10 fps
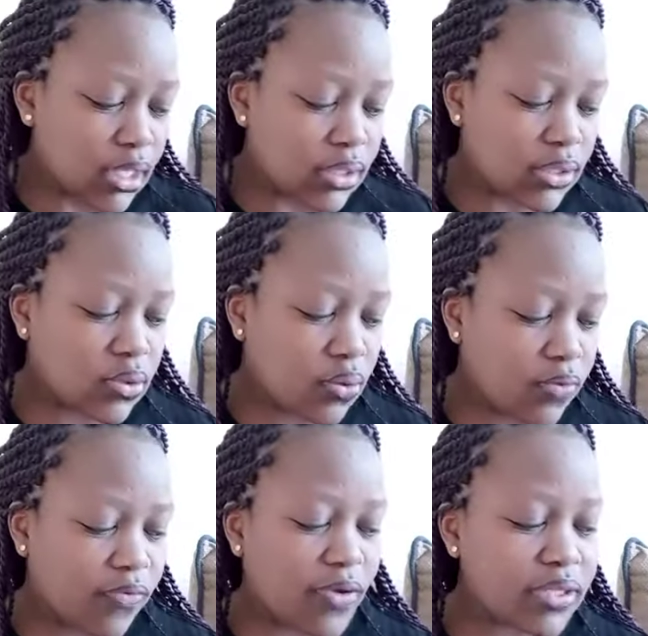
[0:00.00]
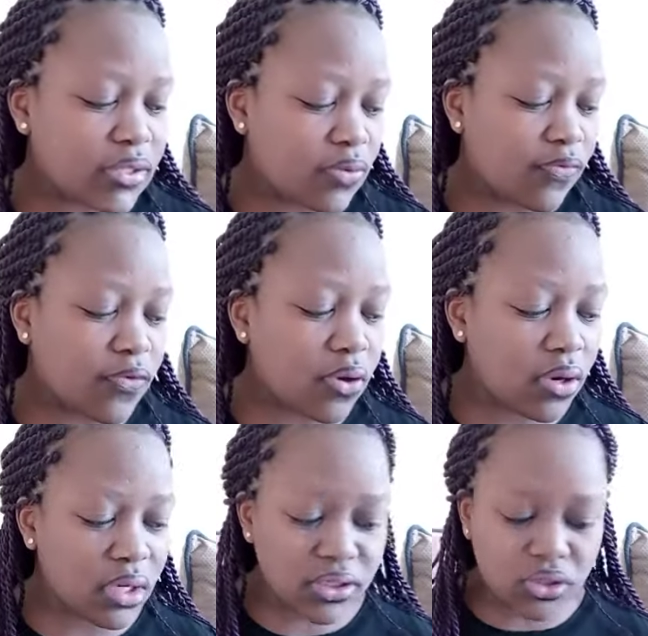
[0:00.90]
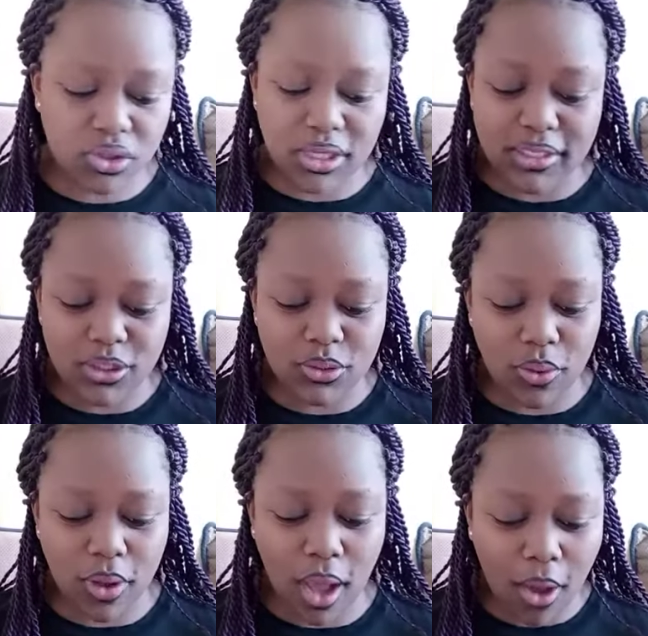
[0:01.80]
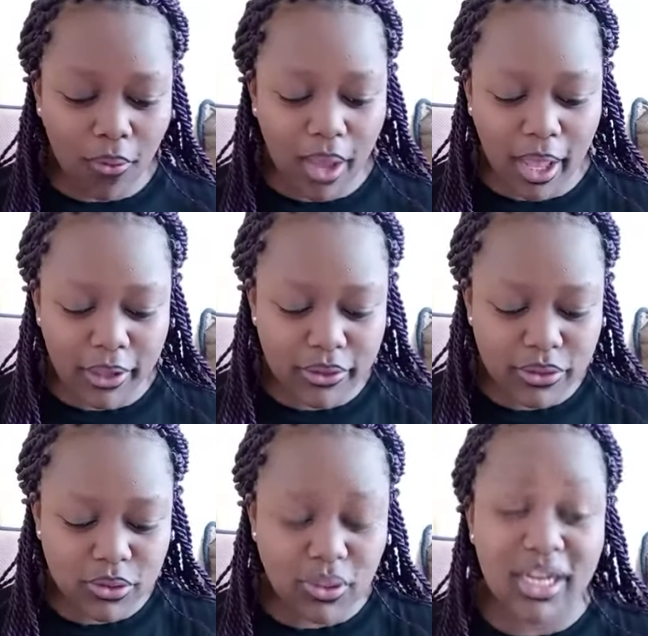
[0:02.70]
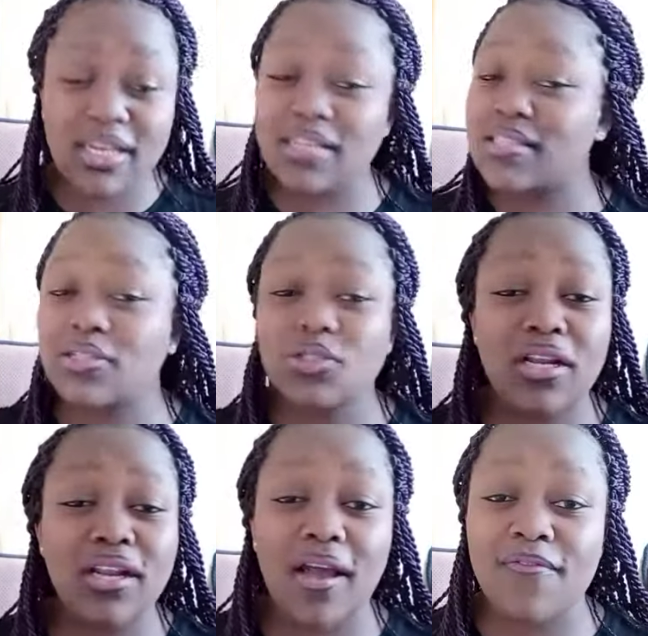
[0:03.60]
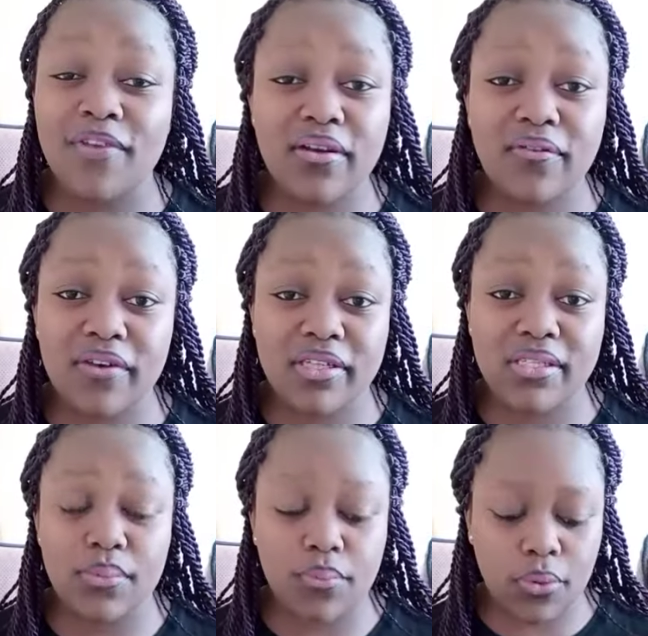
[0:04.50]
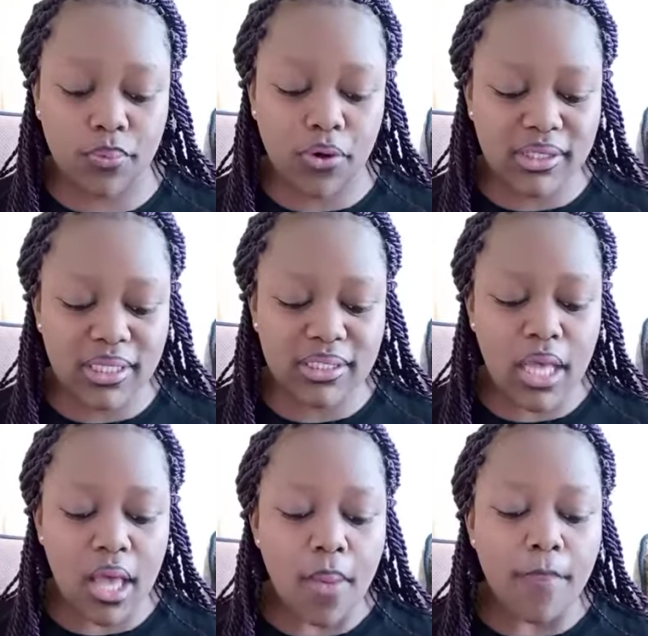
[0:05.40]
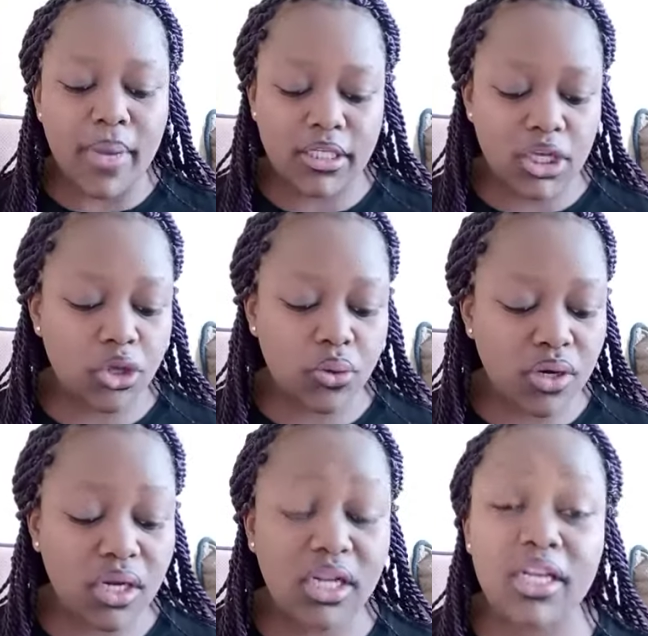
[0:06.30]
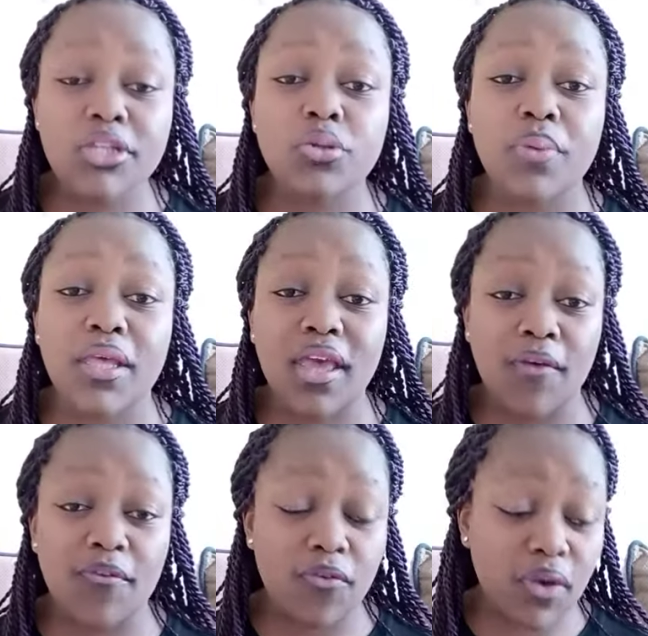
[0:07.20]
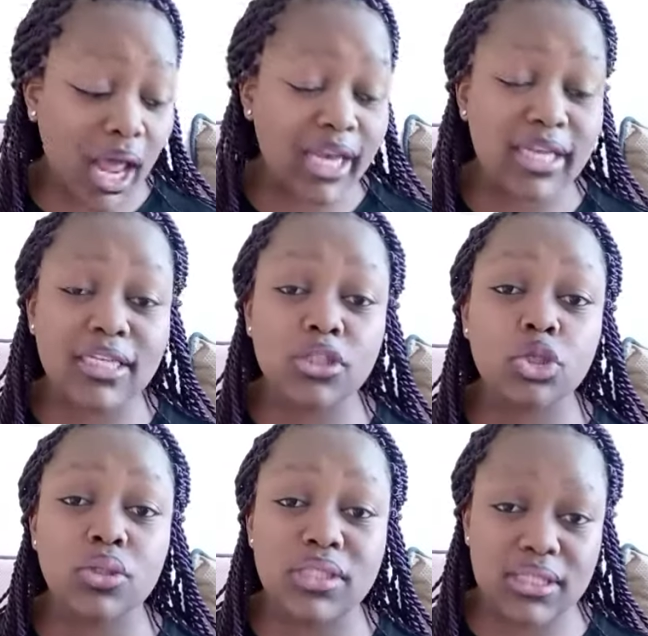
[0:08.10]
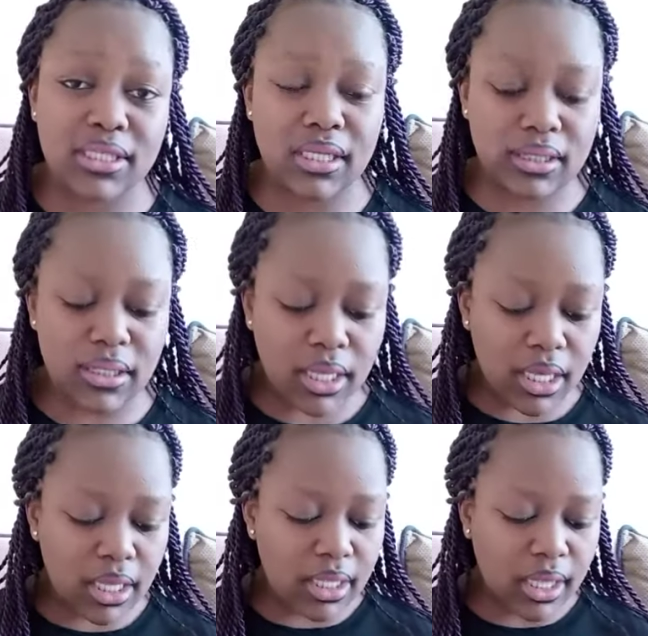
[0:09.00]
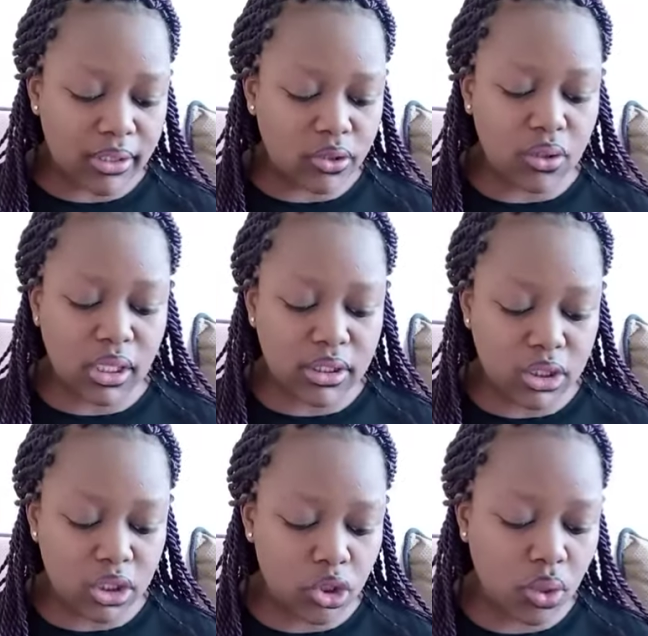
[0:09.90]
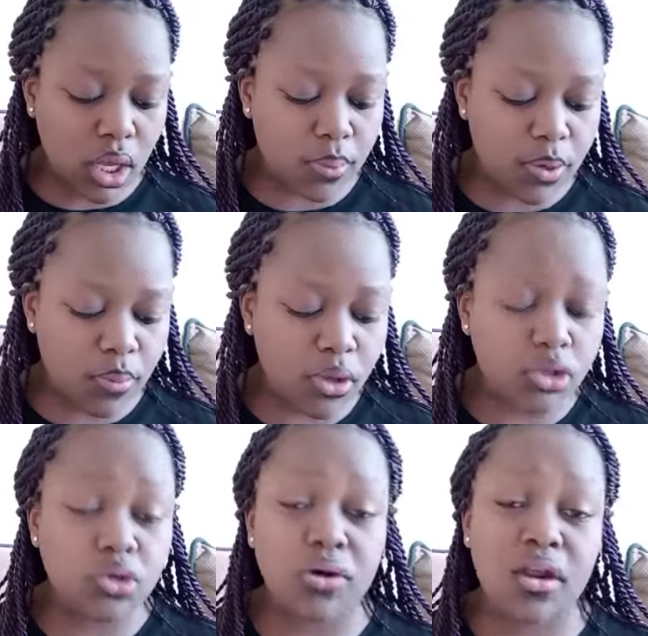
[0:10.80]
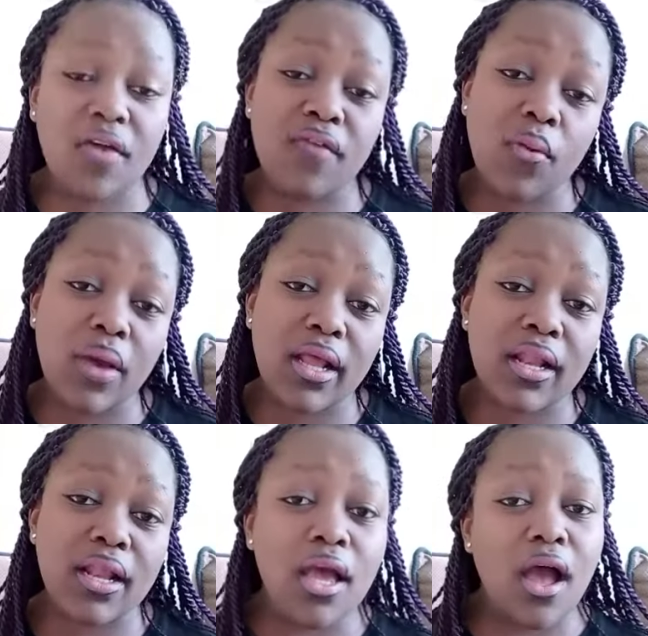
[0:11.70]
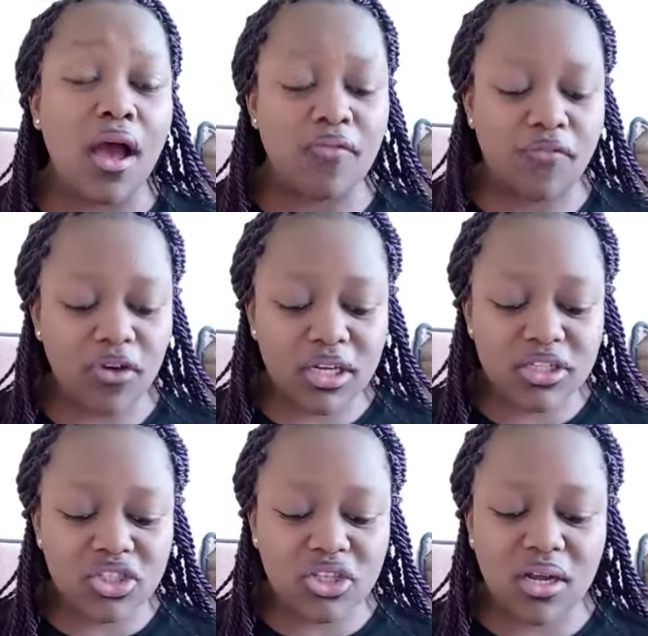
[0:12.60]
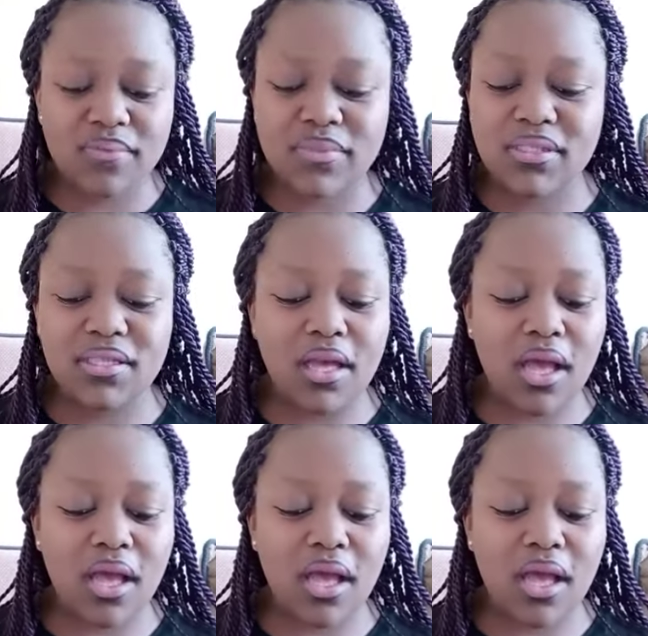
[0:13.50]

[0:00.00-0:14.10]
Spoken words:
So first of all, straight to how I used to clean. It's actually a very, very simple process, but you really need to be careful and to detail. Yeah, so that you can be able to recover well, avoid germs,